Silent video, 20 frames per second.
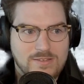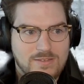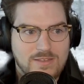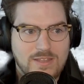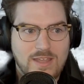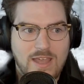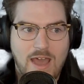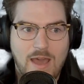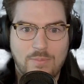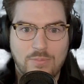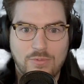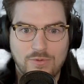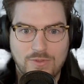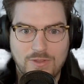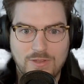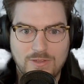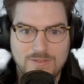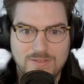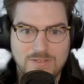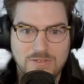the Apple
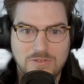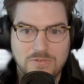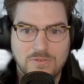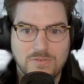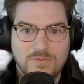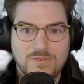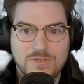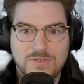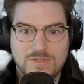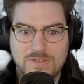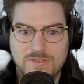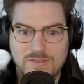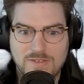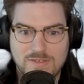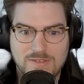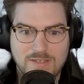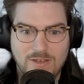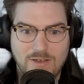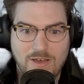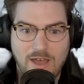that still refuses to
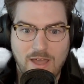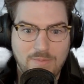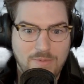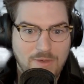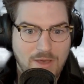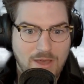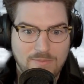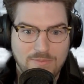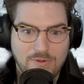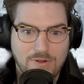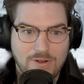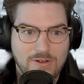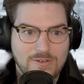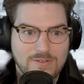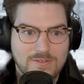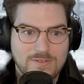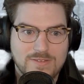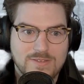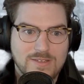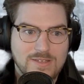sell iPad
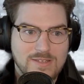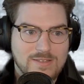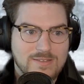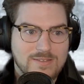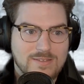parts. It's